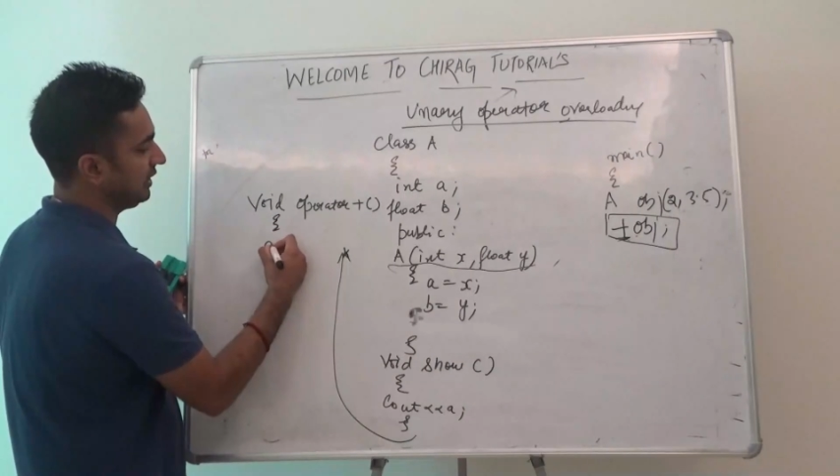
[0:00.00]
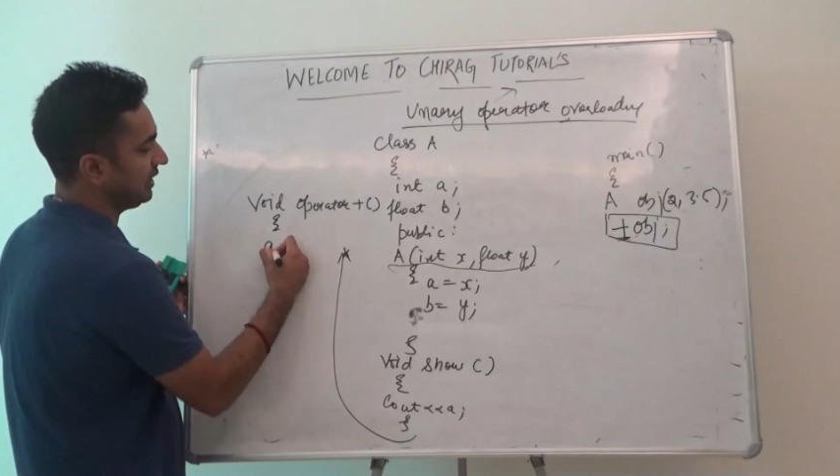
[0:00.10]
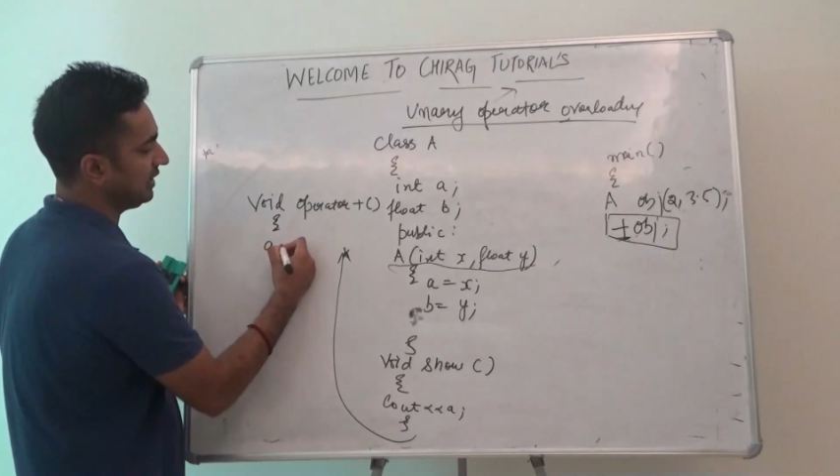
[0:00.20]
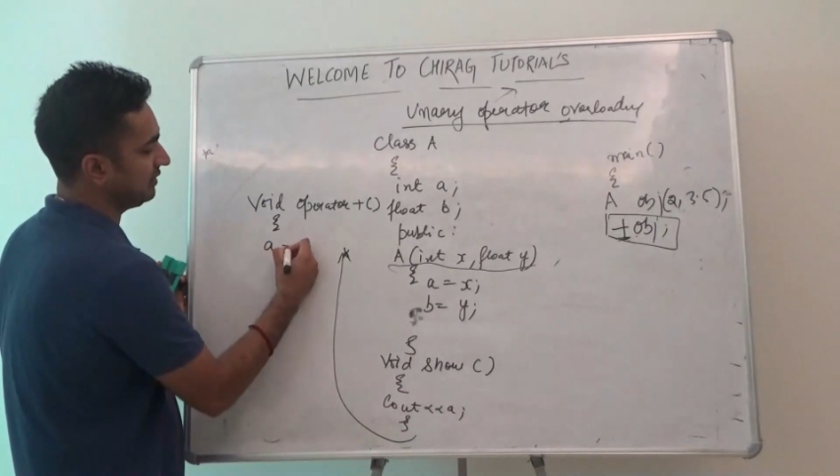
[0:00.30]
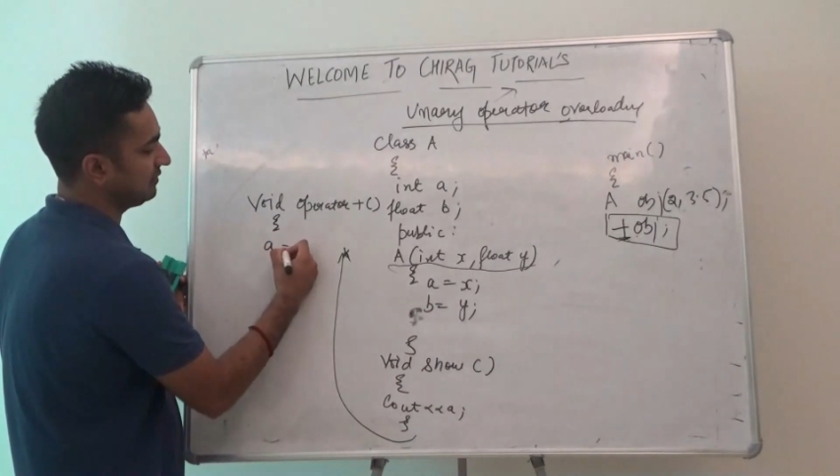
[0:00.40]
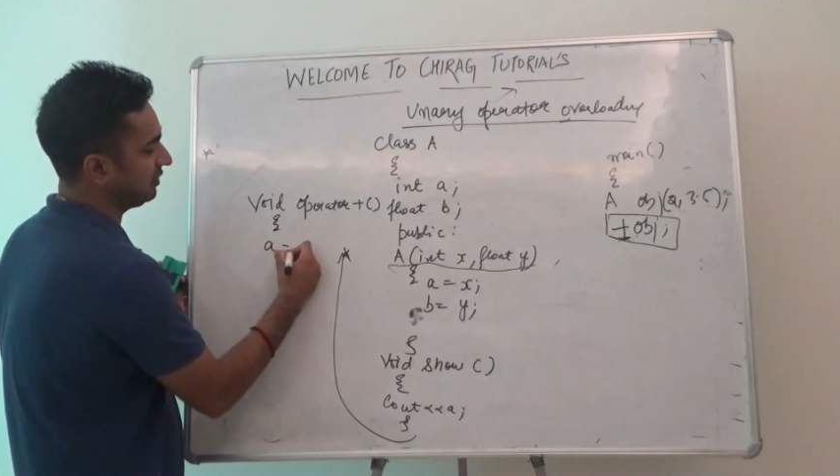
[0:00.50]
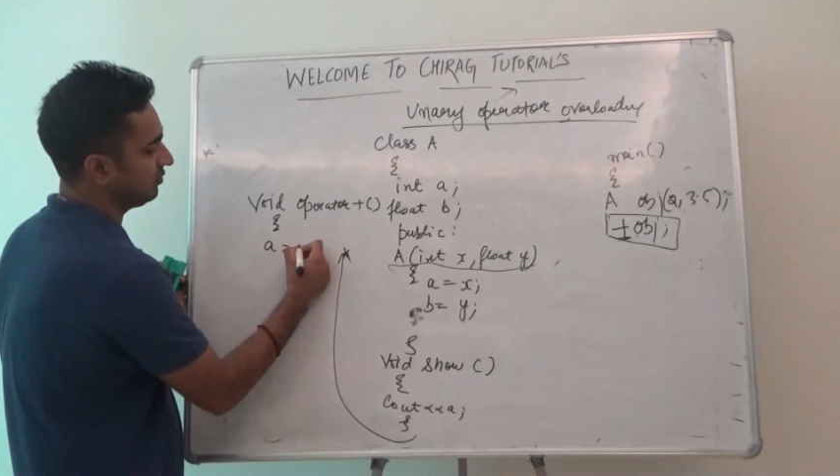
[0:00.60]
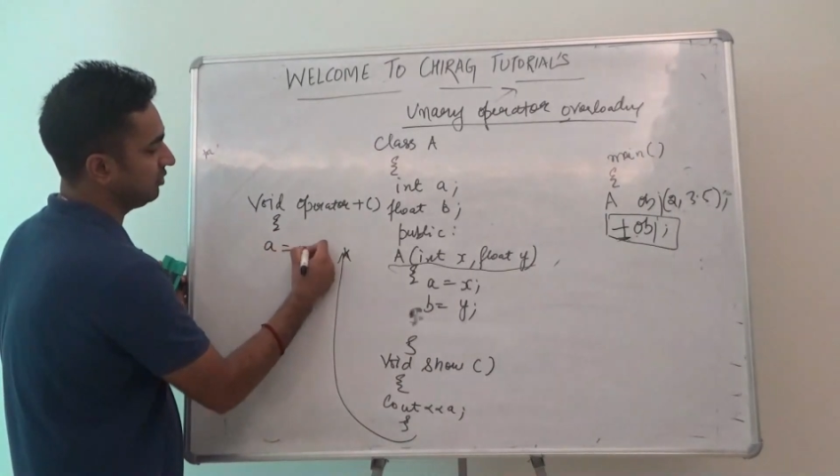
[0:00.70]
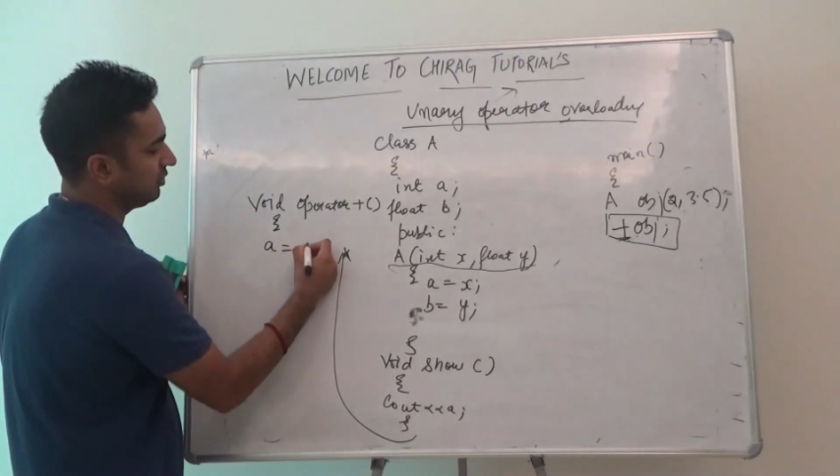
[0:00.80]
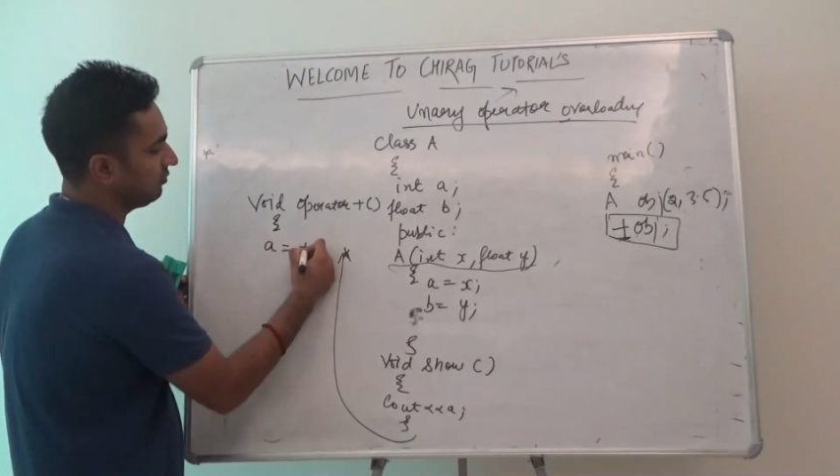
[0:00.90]
is
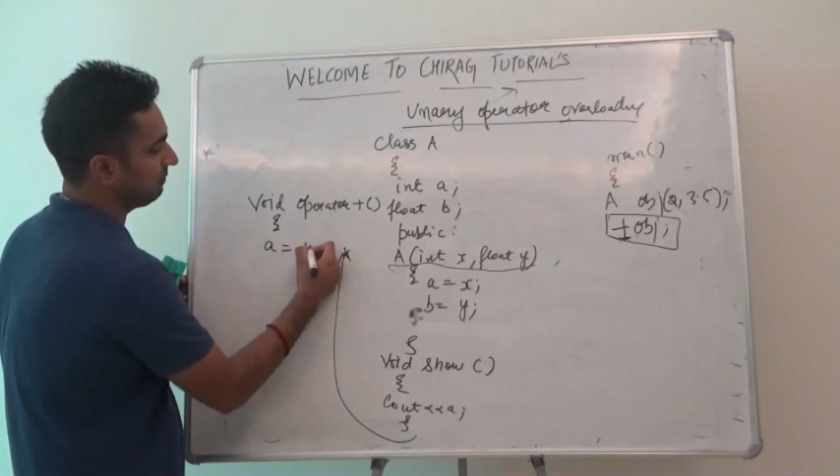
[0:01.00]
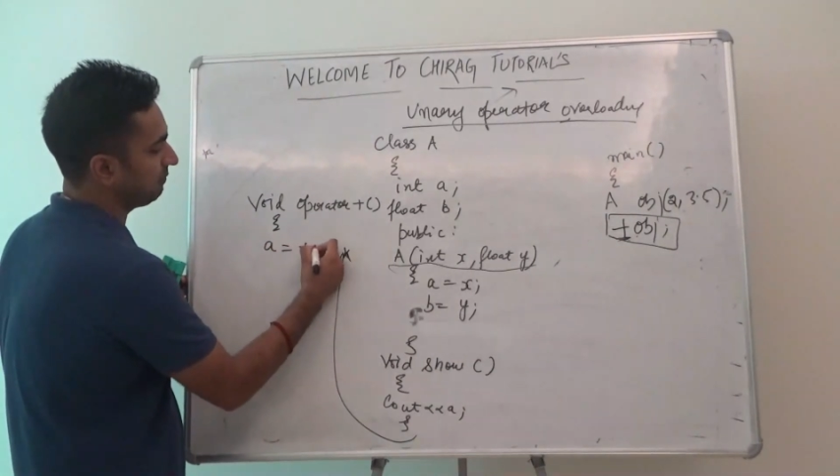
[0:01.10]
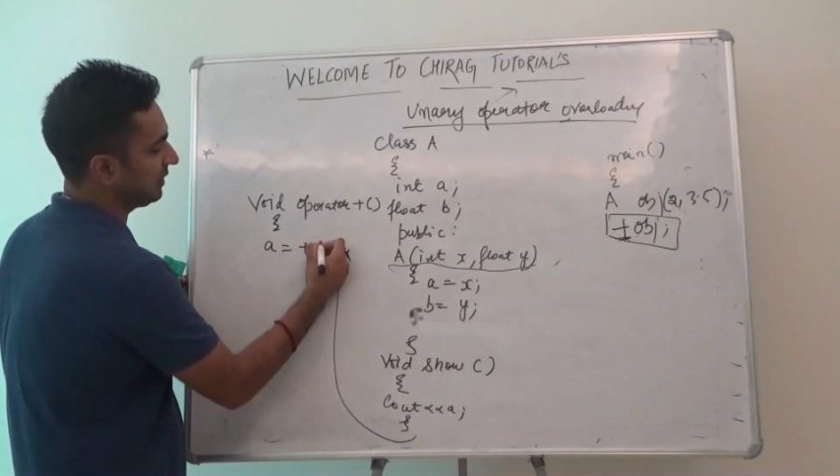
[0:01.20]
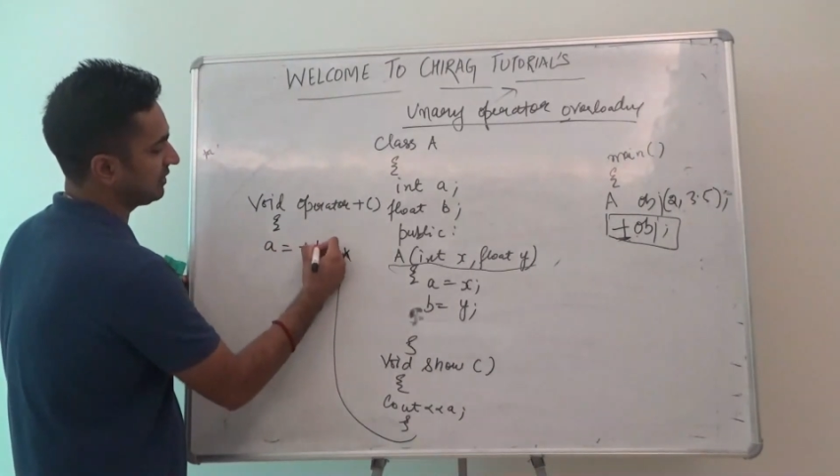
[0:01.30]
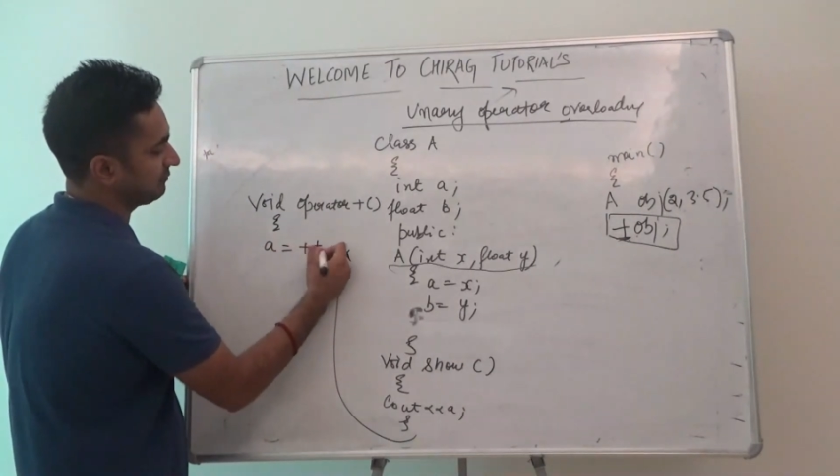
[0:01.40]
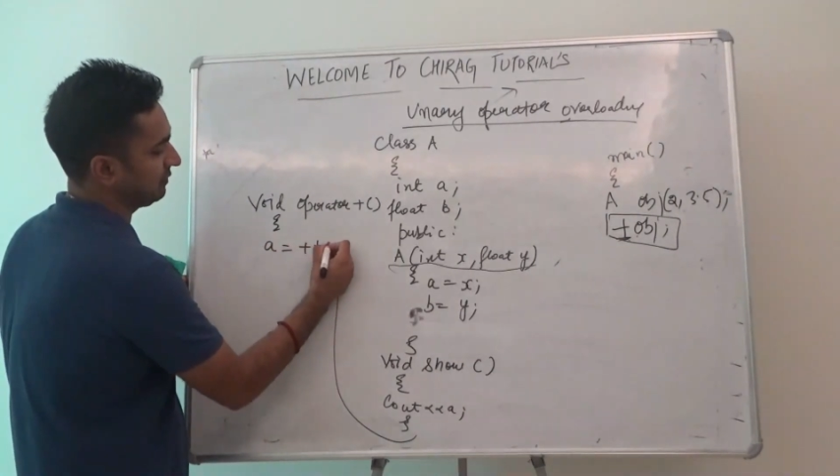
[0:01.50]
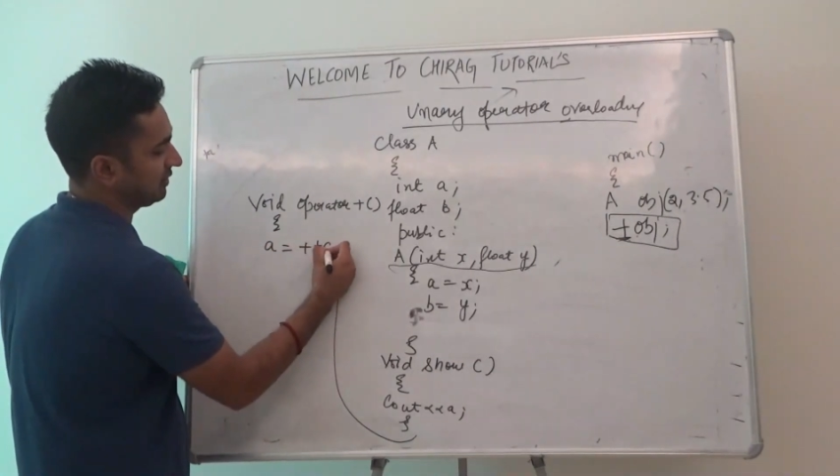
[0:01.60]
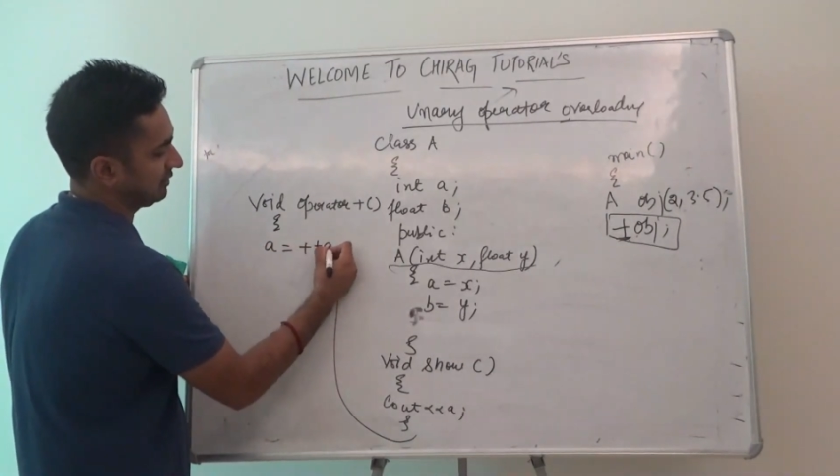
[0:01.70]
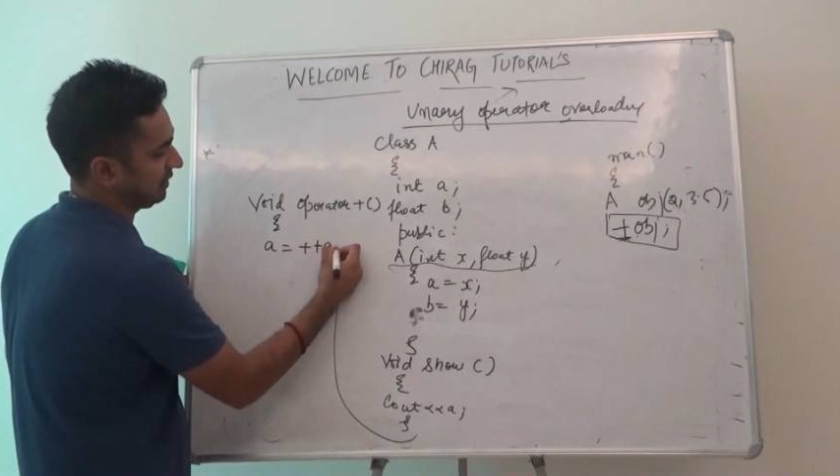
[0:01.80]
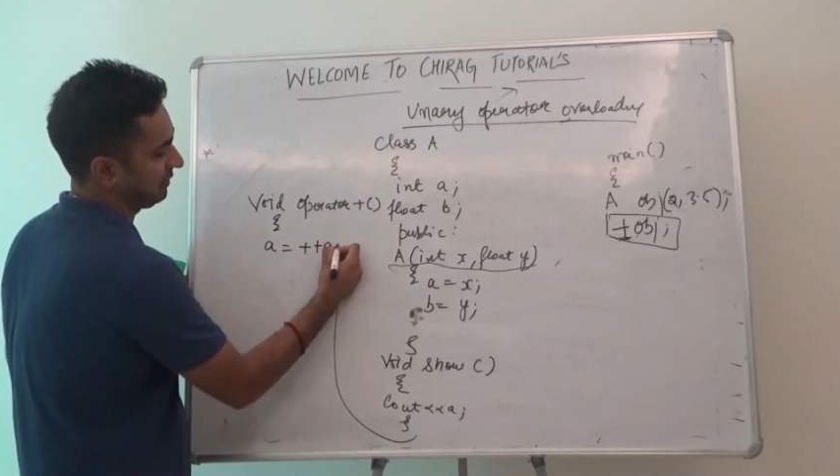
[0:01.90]
equal to plus
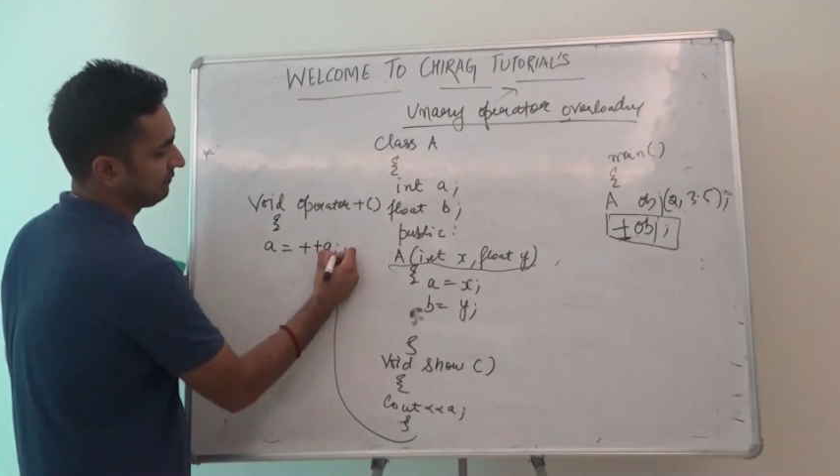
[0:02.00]
plus a.